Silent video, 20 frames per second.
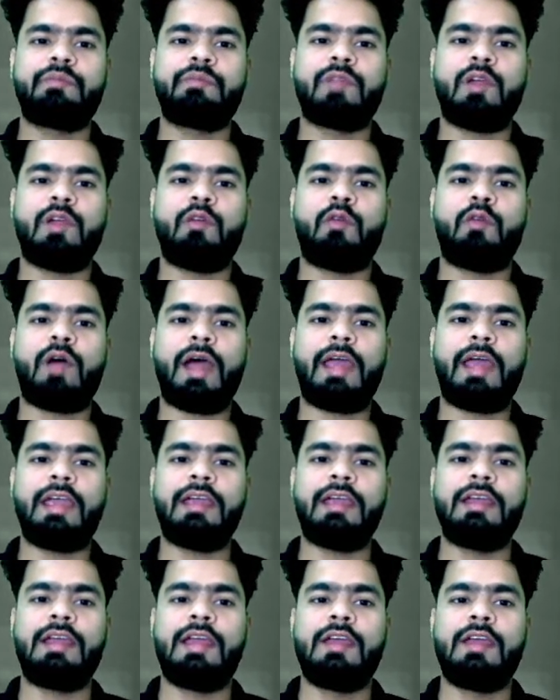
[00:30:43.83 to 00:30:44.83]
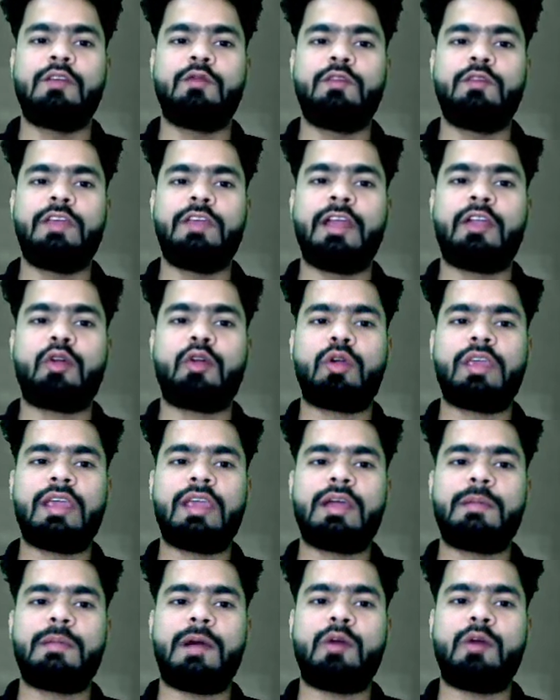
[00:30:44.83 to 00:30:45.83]
Why? We are
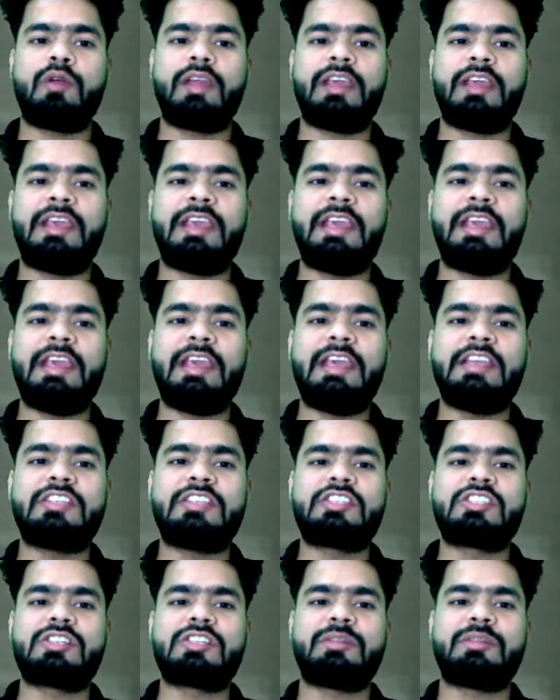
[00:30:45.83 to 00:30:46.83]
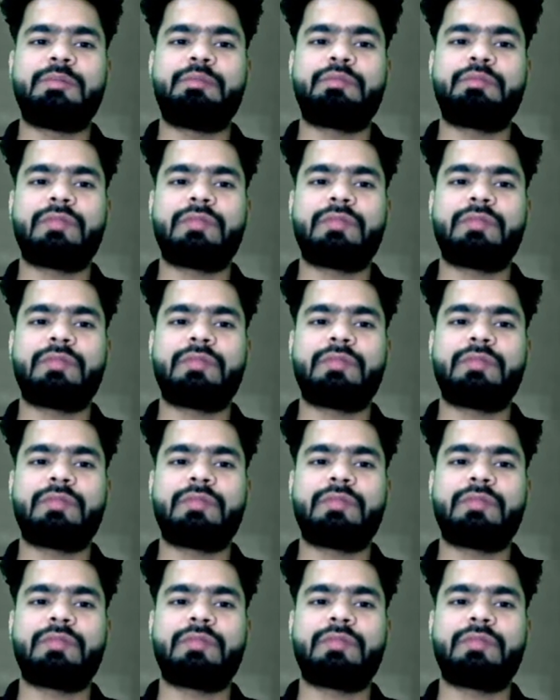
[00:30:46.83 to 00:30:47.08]
talking about each.